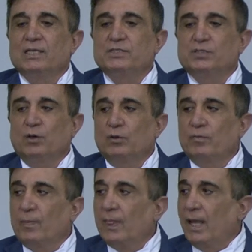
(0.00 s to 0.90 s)

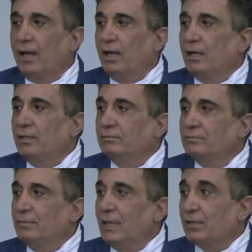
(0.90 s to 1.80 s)
So
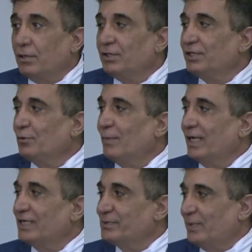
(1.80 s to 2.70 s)
um, according to my
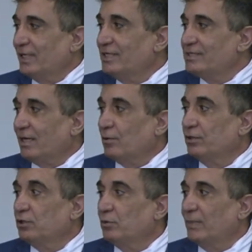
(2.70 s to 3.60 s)
experience,
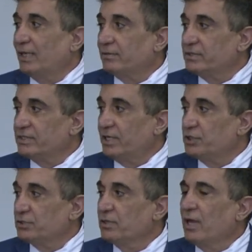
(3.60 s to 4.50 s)
according to my
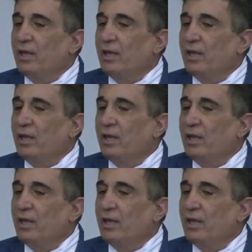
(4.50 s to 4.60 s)
research,